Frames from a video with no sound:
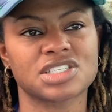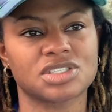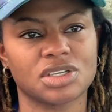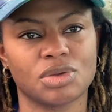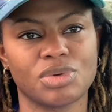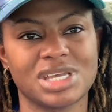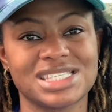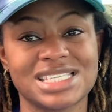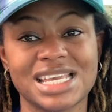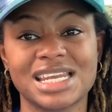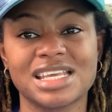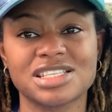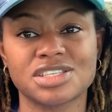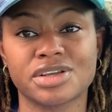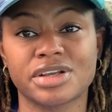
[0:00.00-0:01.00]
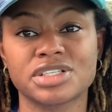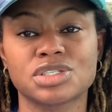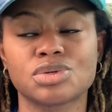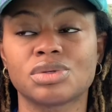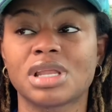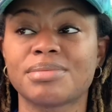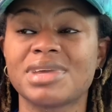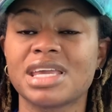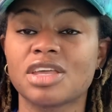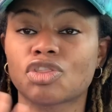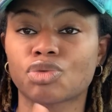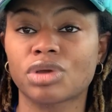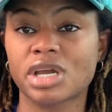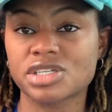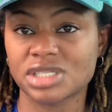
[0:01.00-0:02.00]
in a week, then it turned to, let me get
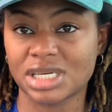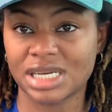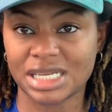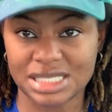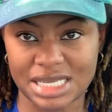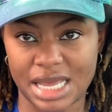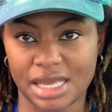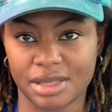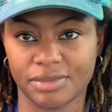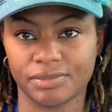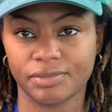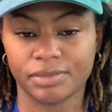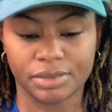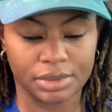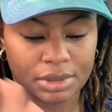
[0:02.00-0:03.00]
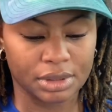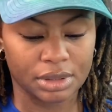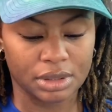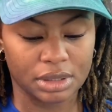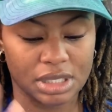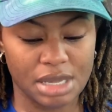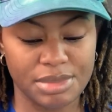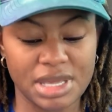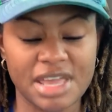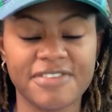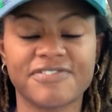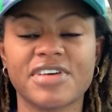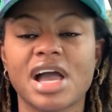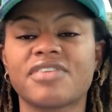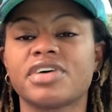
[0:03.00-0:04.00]
$300 in a day. Let me
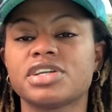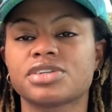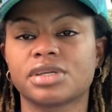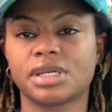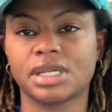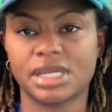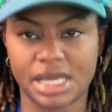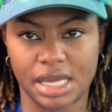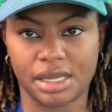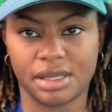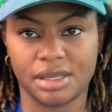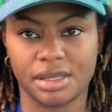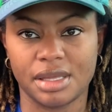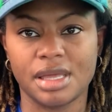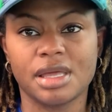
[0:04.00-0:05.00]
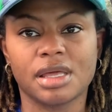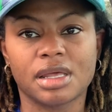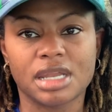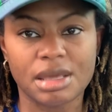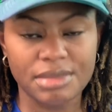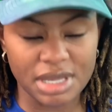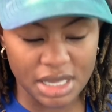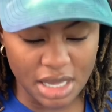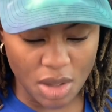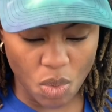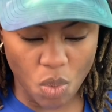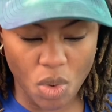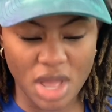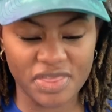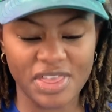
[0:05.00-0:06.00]
get $500 in a day. Let me get
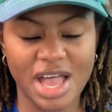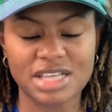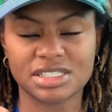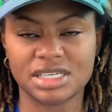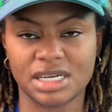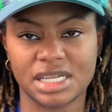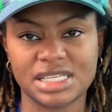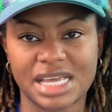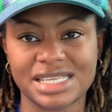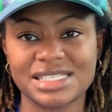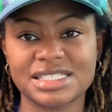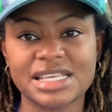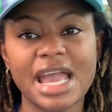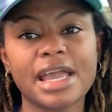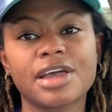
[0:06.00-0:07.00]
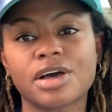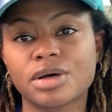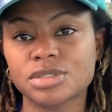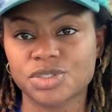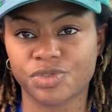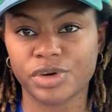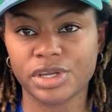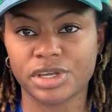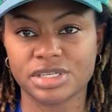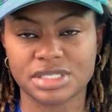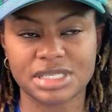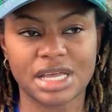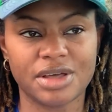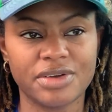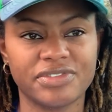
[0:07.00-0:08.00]
$1,000 in a day. Set goals for
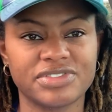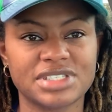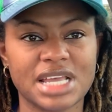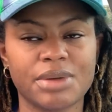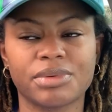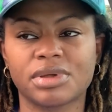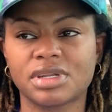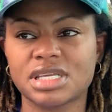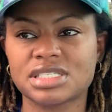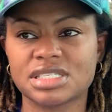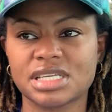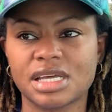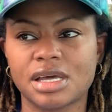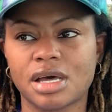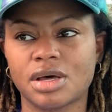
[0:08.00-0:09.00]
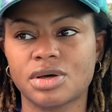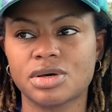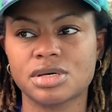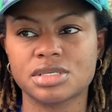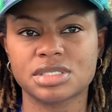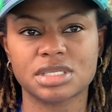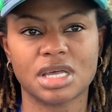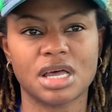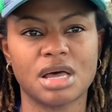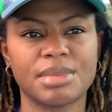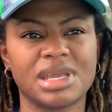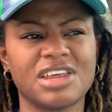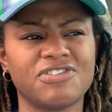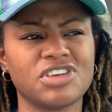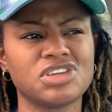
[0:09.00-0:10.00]
yourself. Set realistic goals.
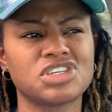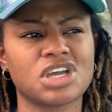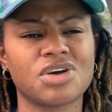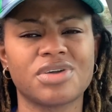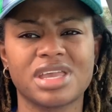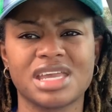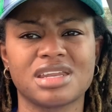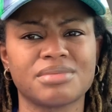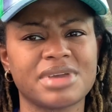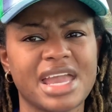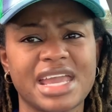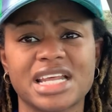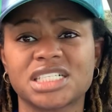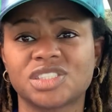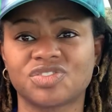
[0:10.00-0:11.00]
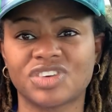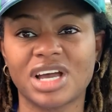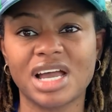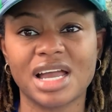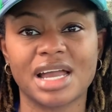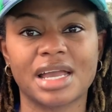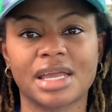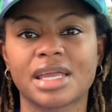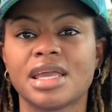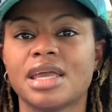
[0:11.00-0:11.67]
And if you don't hit them, hey, that's fine.